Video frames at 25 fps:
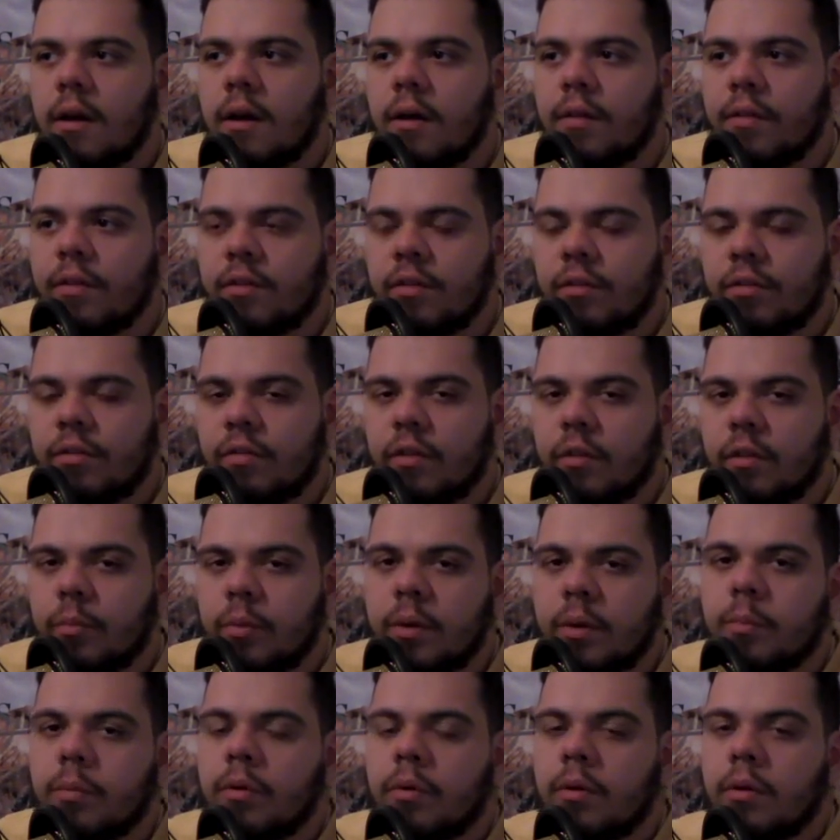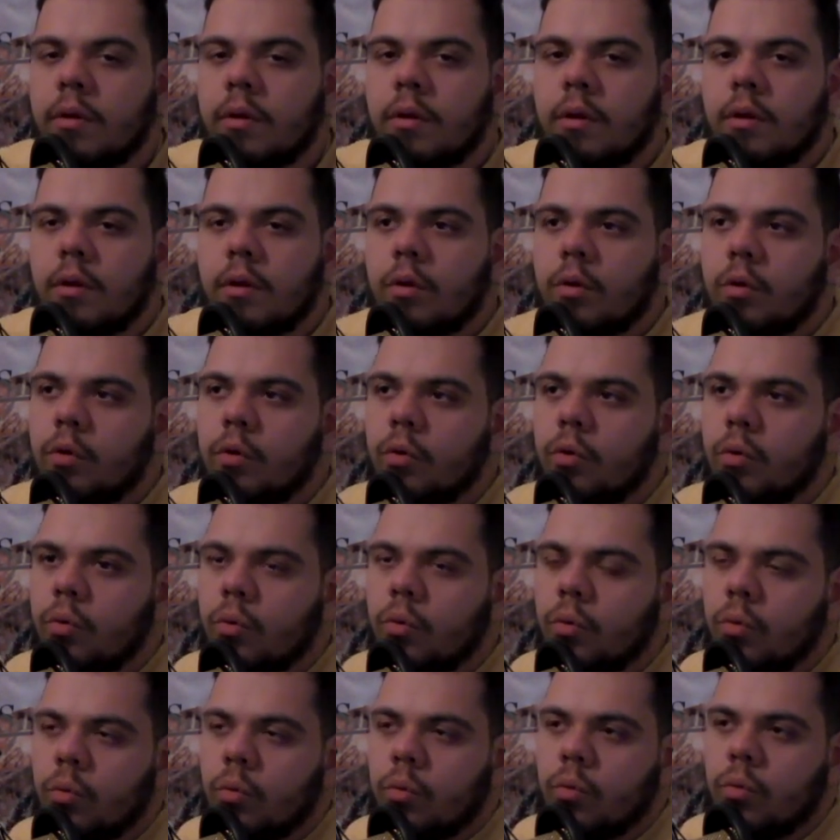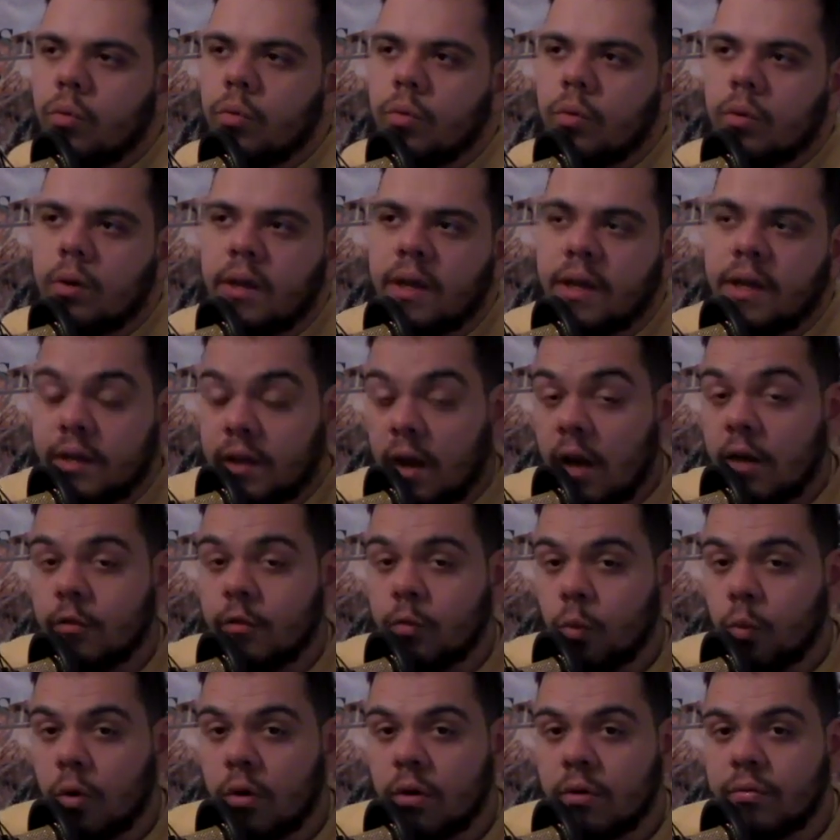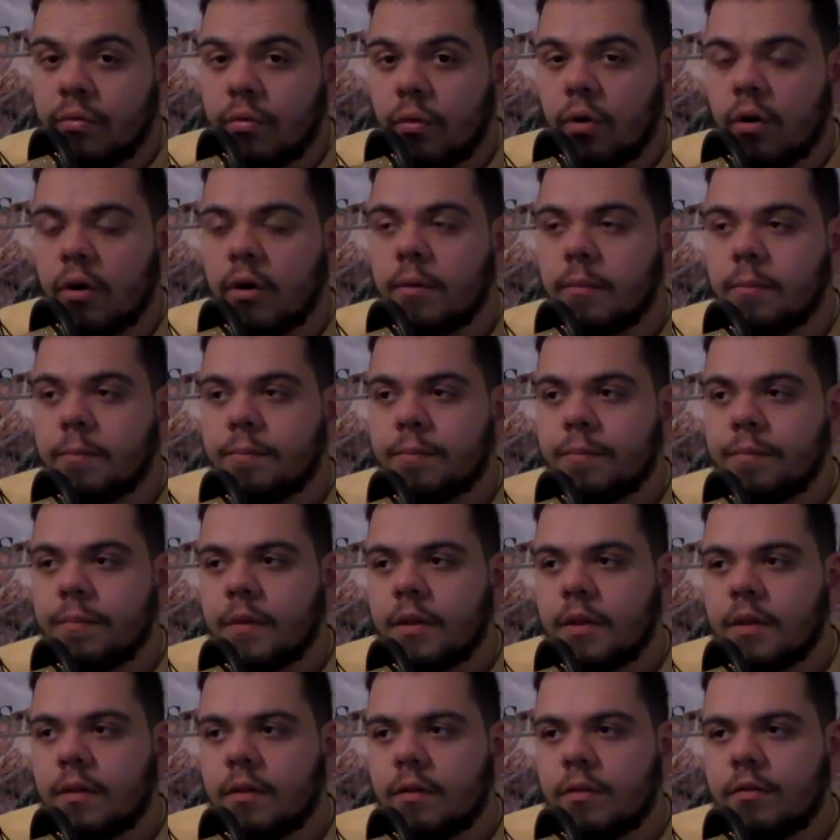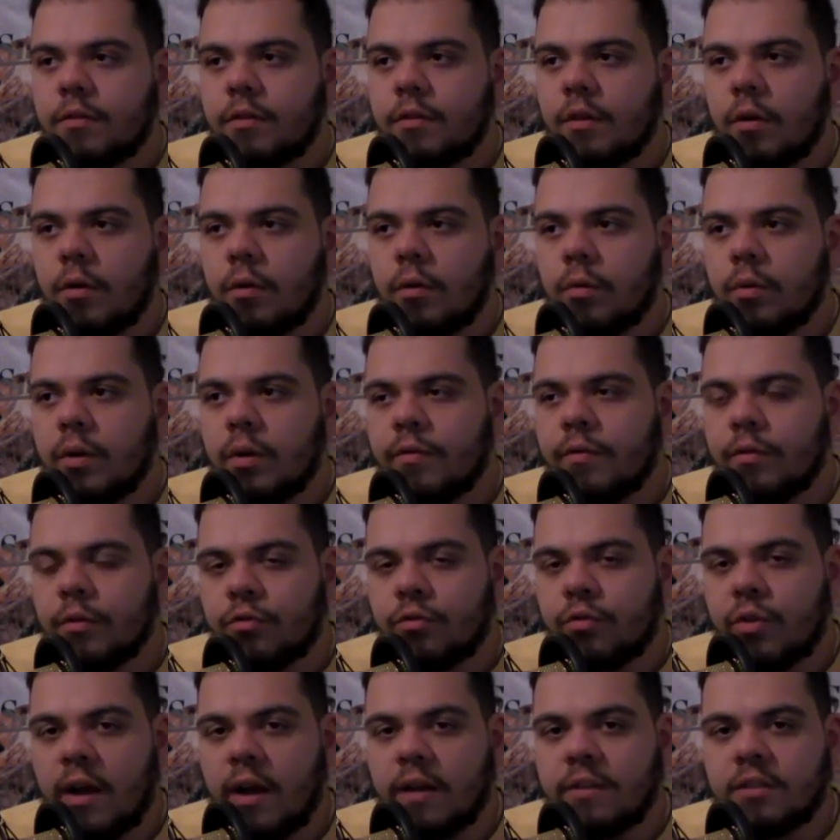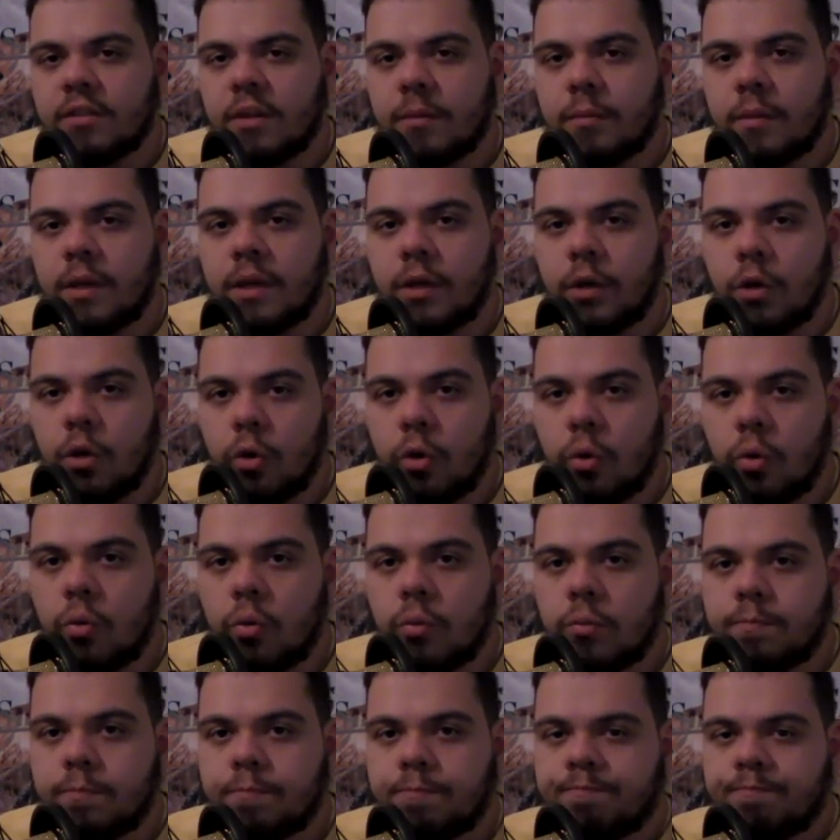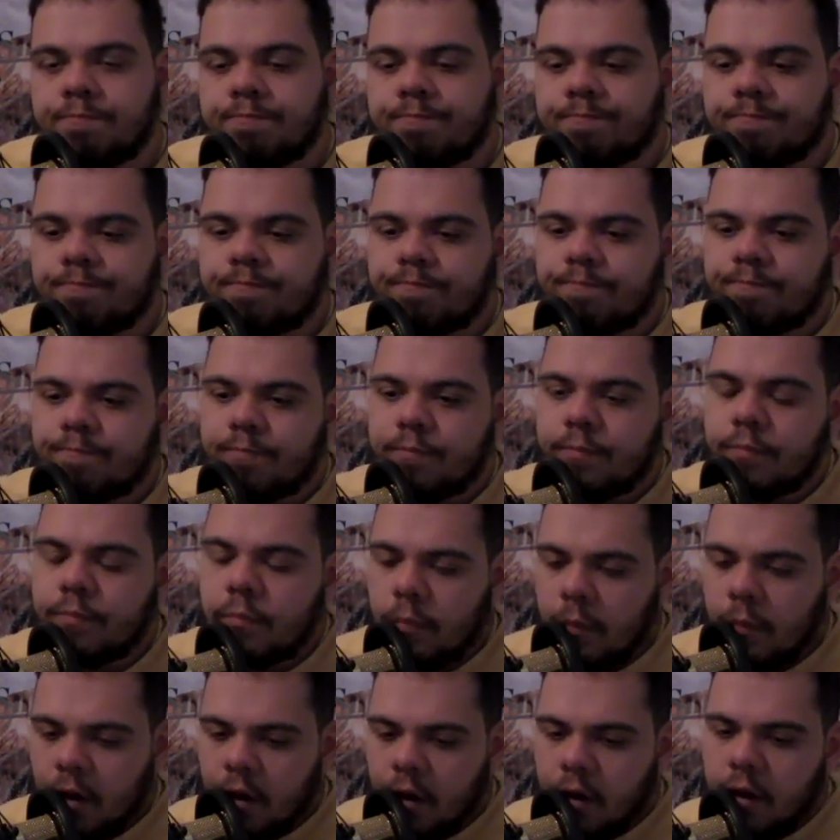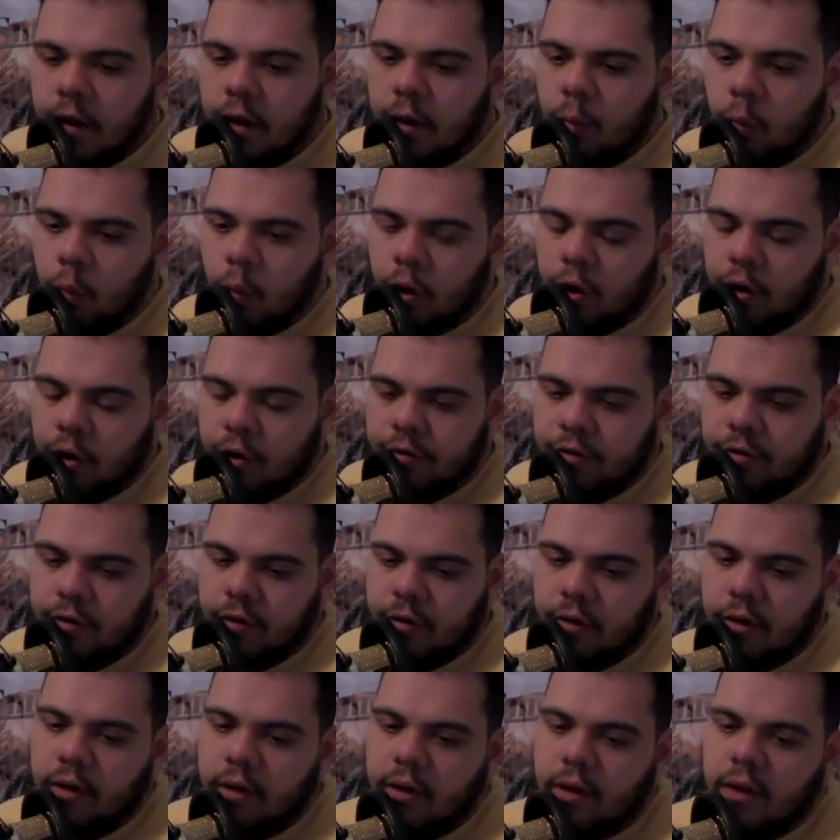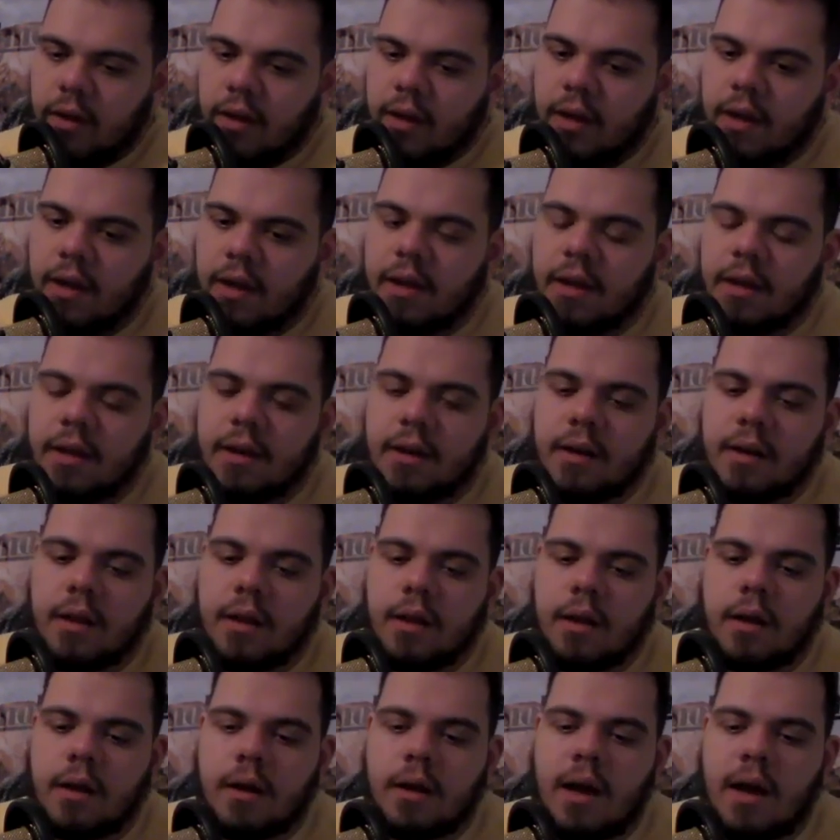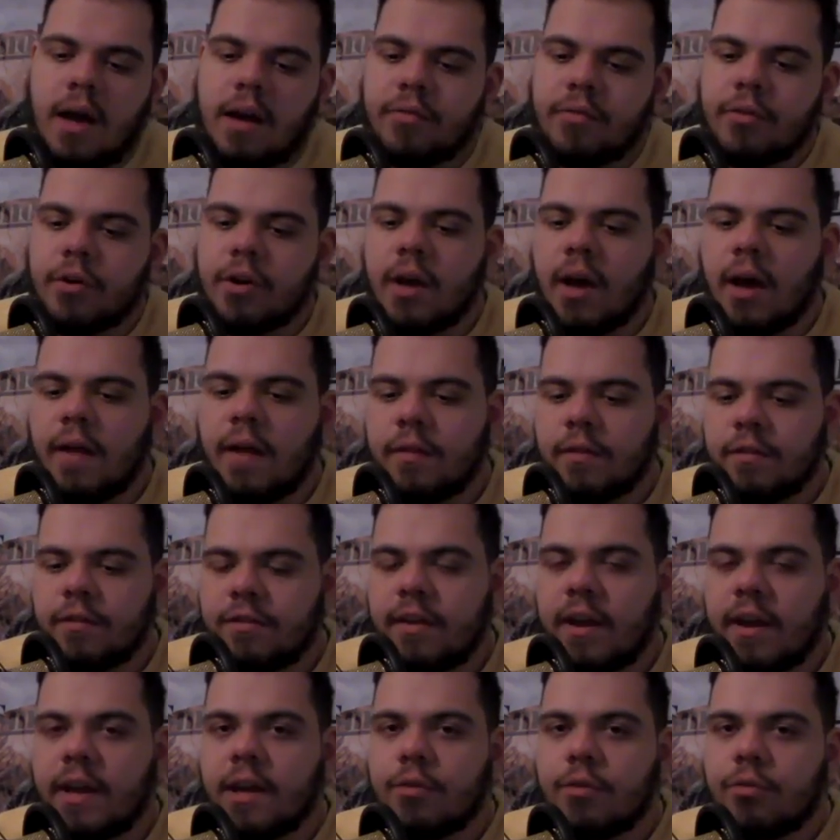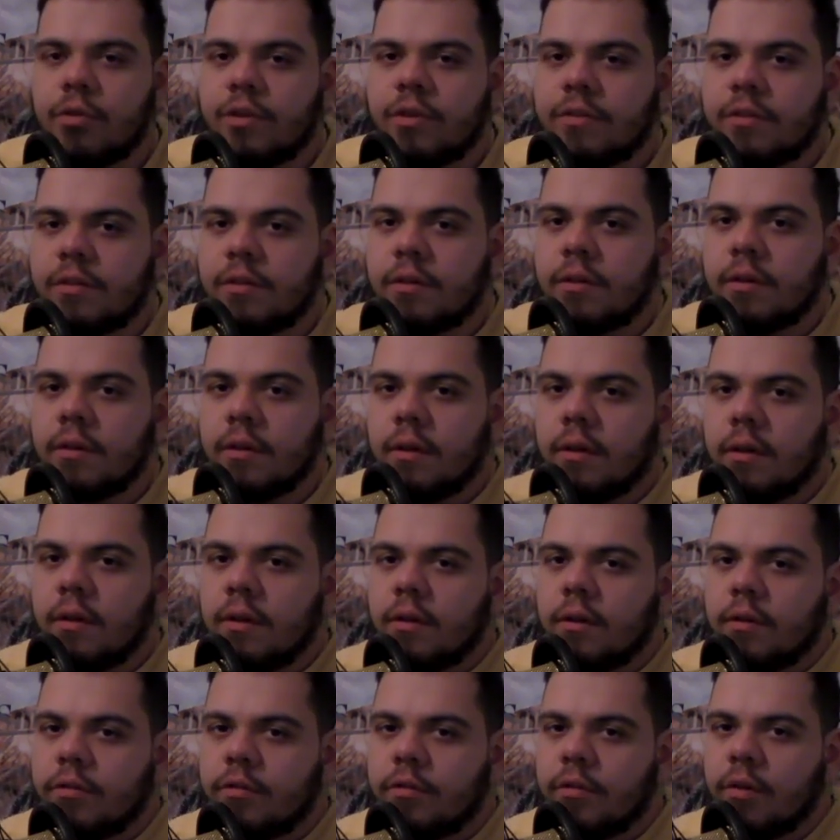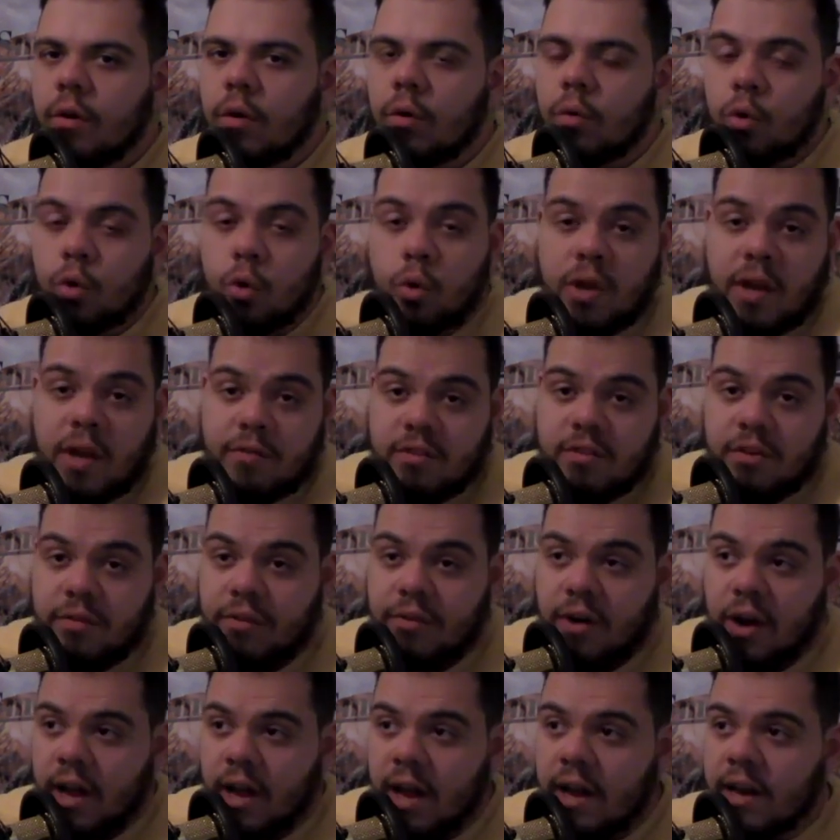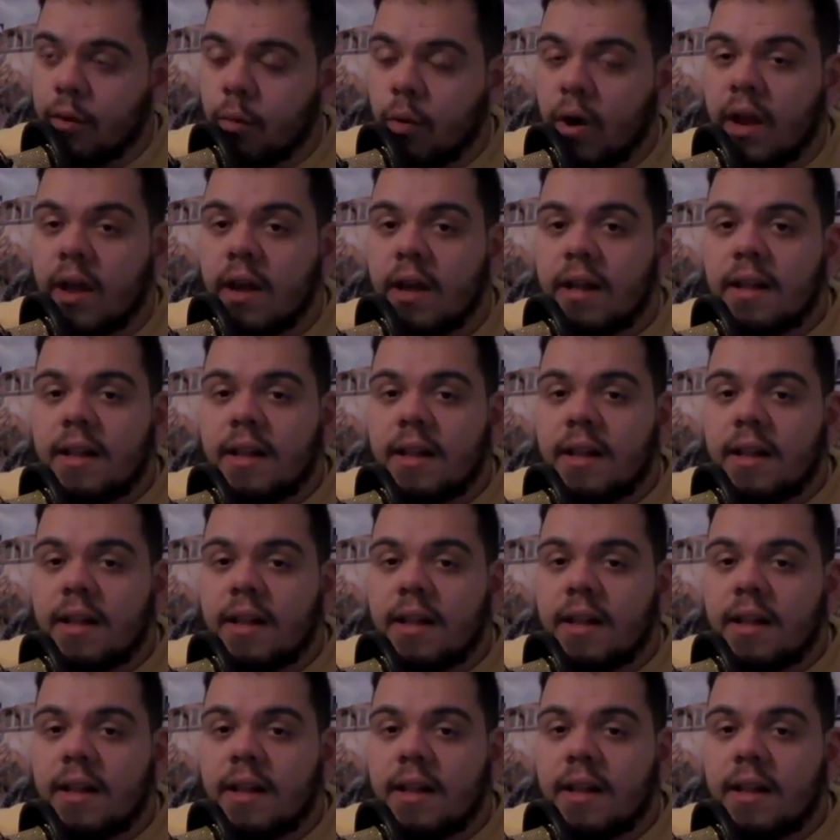This is for the people who it does work for. So if you're trying something new, it works. And I forgot the second reason. So who gives a fuck anyway?